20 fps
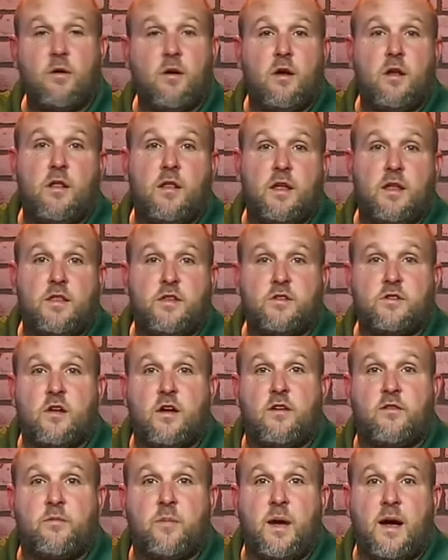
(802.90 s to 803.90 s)
were all on the
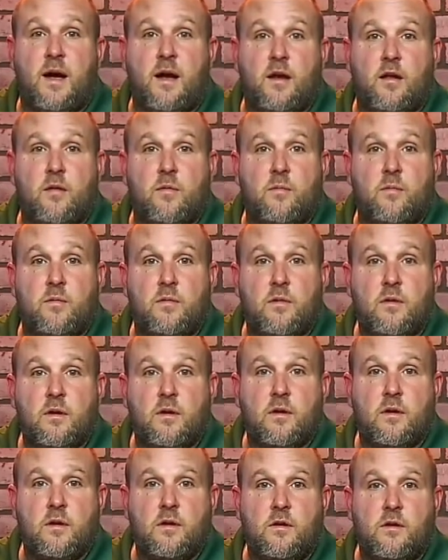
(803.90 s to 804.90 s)
soft bottom,
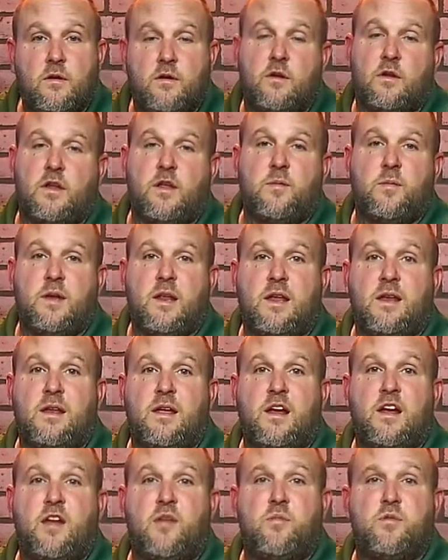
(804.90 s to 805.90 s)
you can eliminate
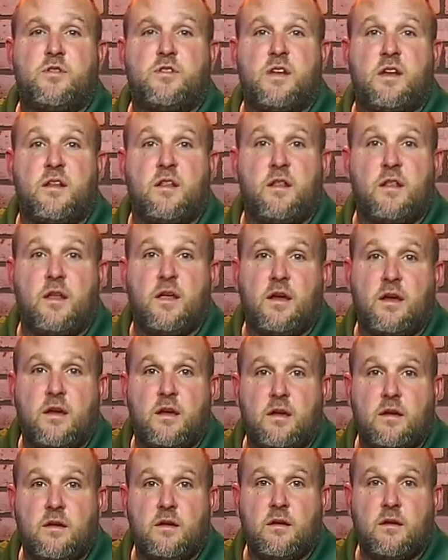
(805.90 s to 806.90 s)
90% of the
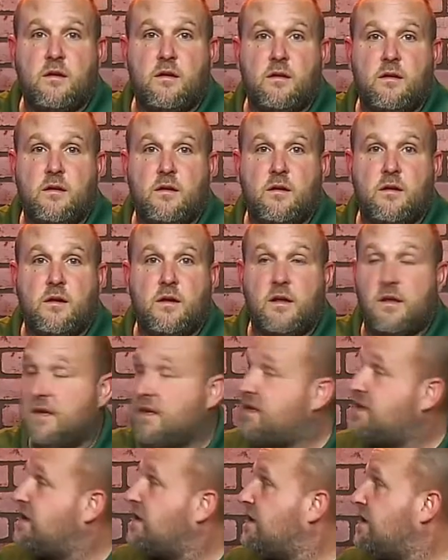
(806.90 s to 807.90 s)
lake, at
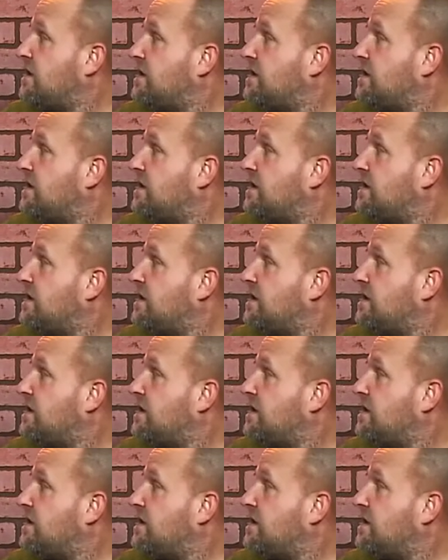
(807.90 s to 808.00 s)
least in